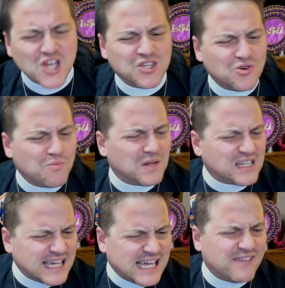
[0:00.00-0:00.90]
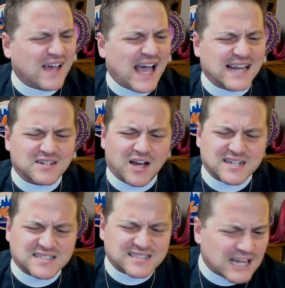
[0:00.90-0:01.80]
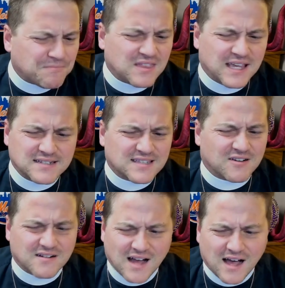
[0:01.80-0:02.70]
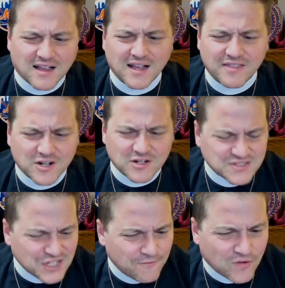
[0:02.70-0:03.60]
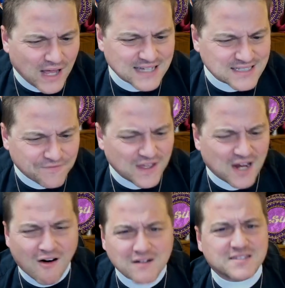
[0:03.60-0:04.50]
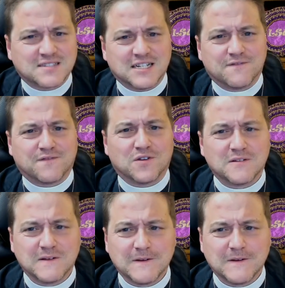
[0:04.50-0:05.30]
You believe and accept things that are not that are sinful as if they aren't sinful.